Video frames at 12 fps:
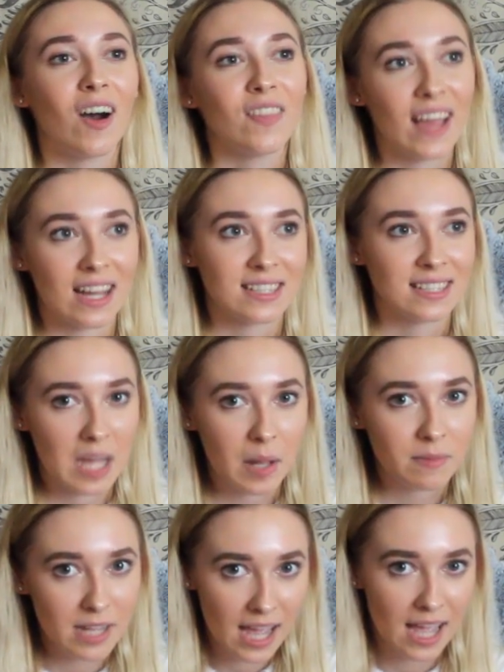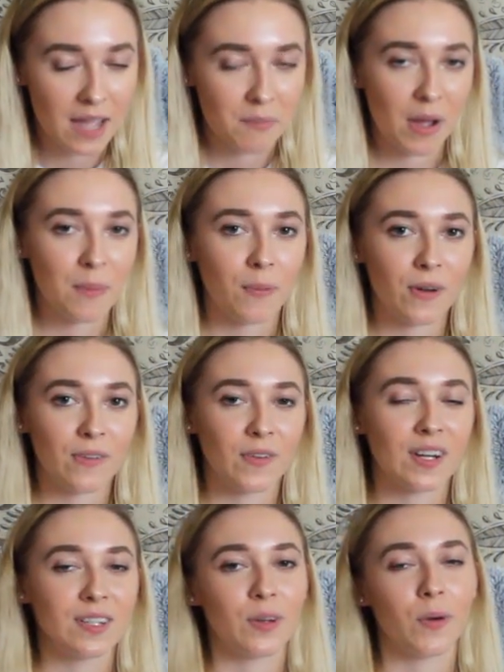that same day, my
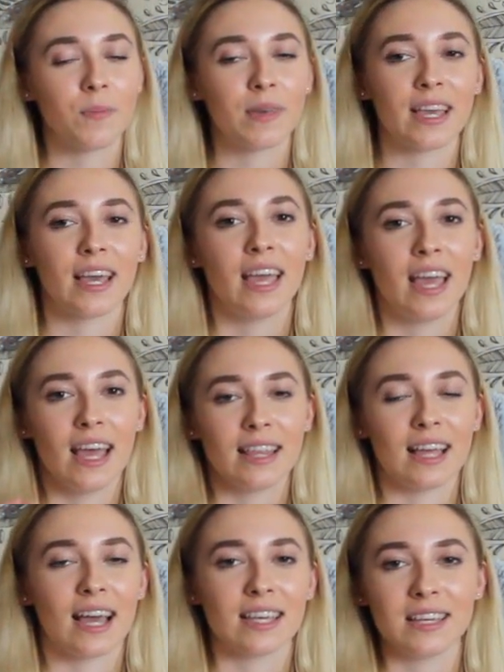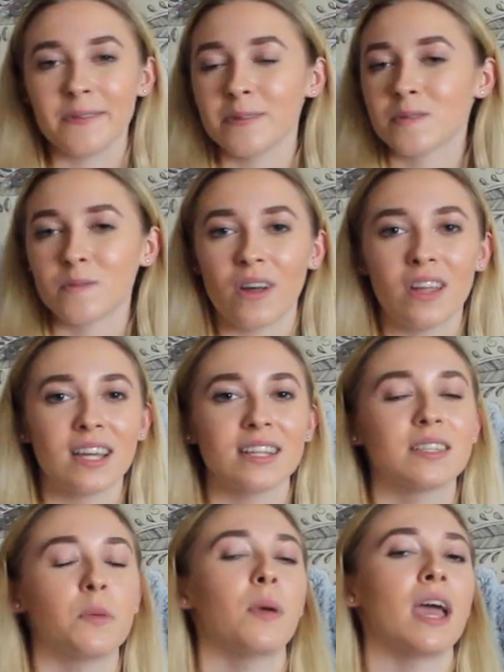boyfriend told me that he was willing
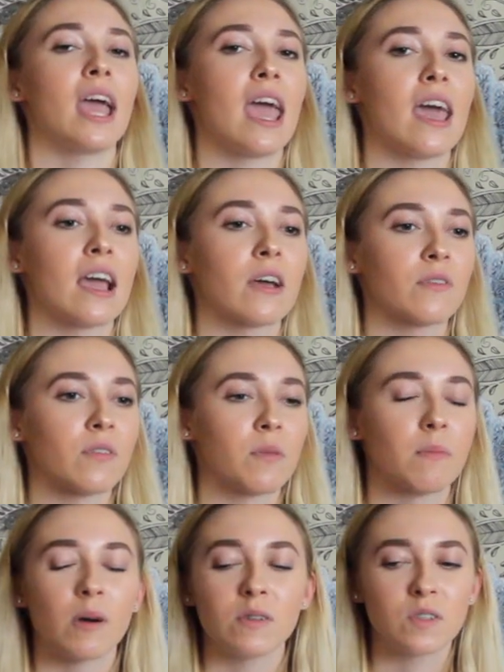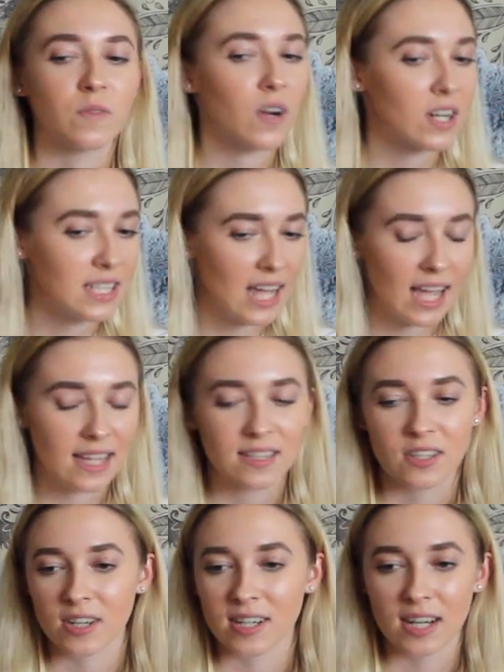to pay for most of our
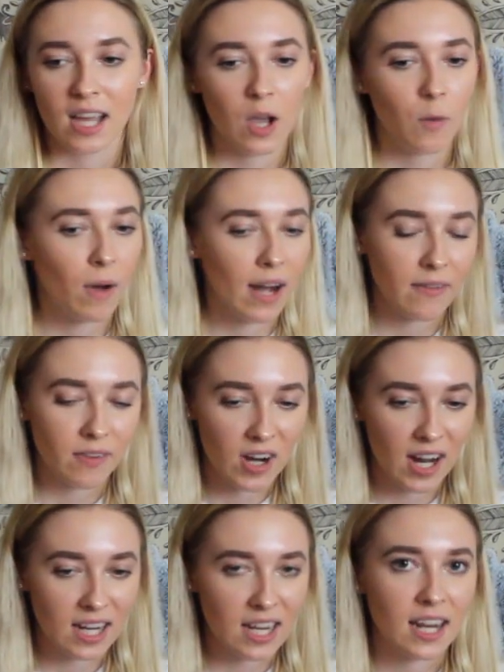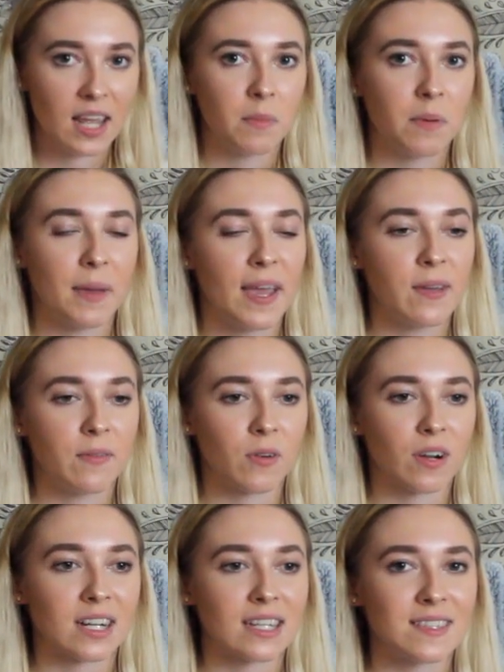dates or whatever I needed him to pay
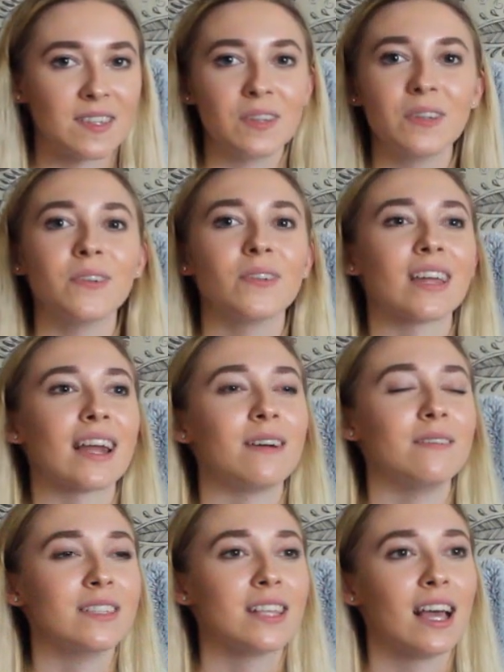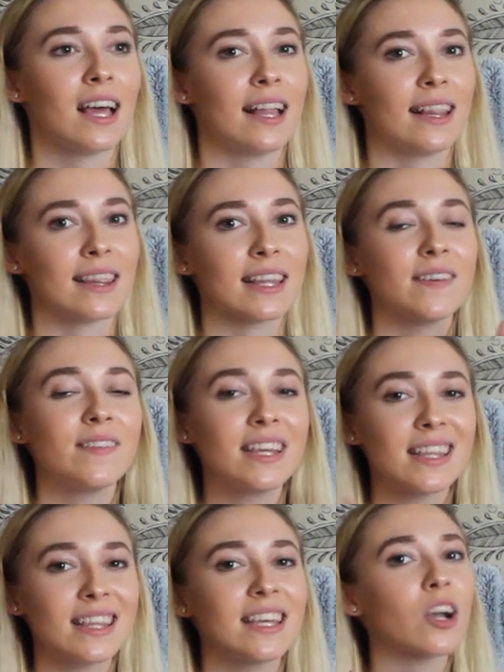for because he knew that I was
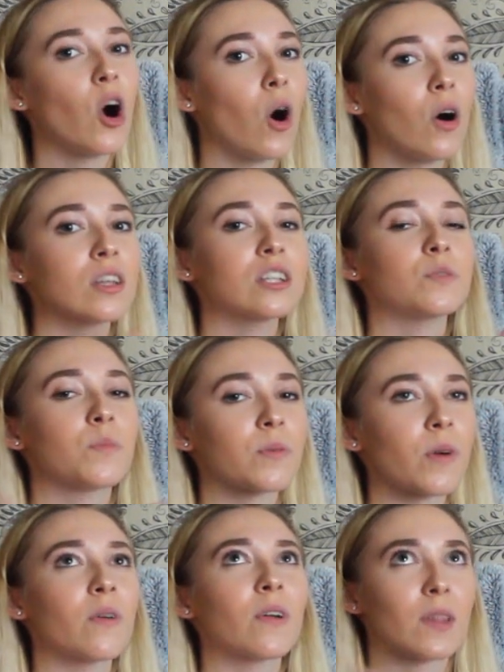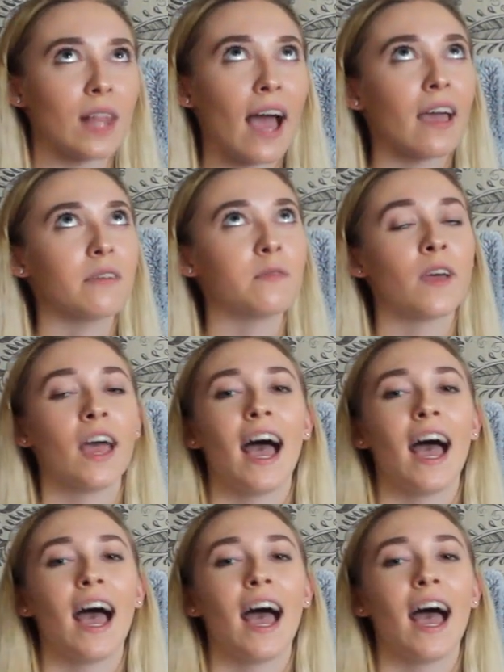living the college broke life.